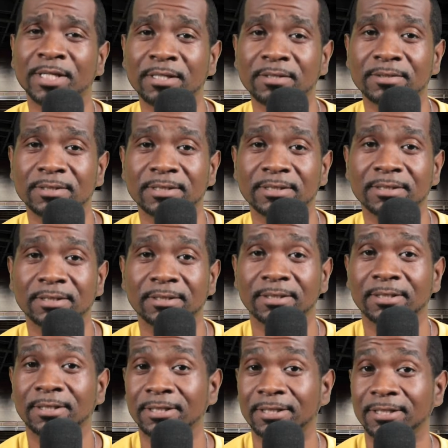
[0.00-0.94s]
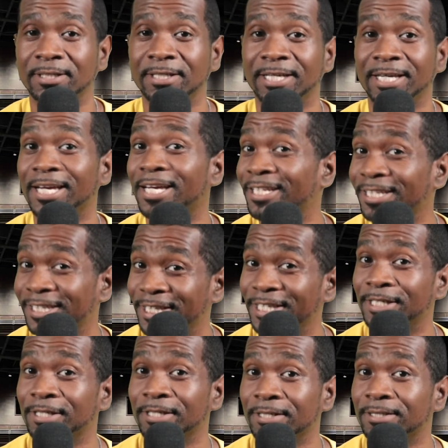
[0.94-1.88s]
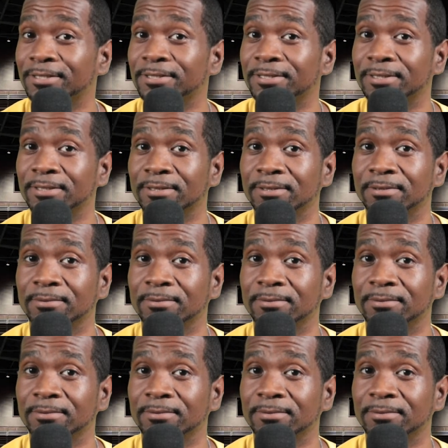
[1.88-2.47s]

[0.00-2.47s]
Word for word: else and then us.